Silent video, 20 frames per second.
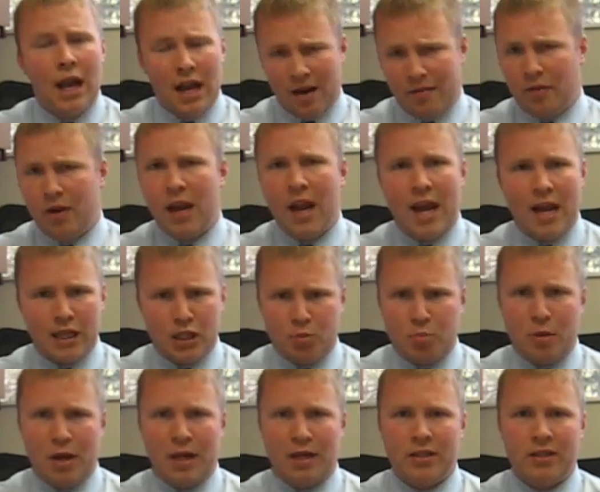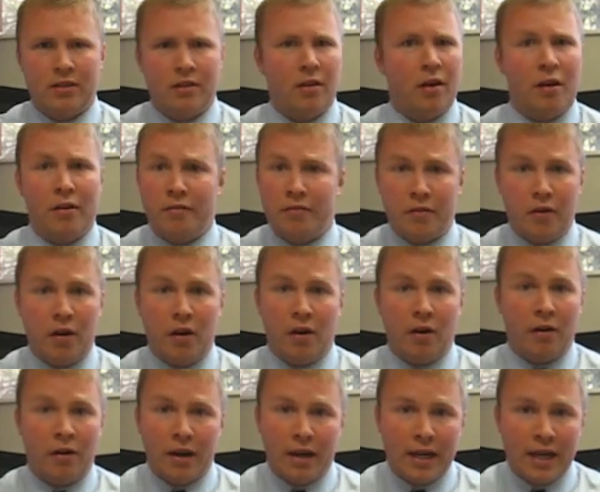every aspect of
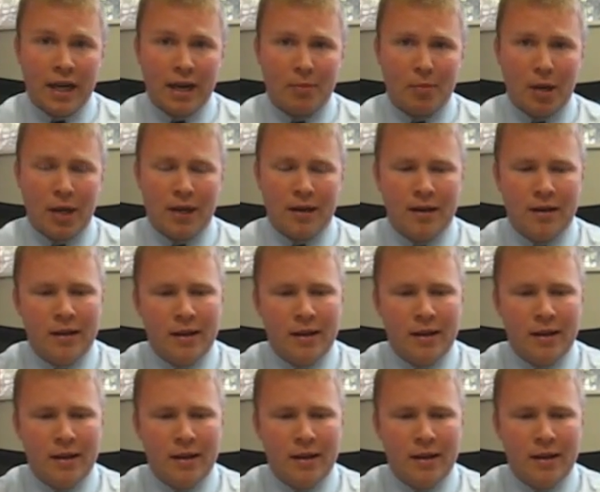our economy.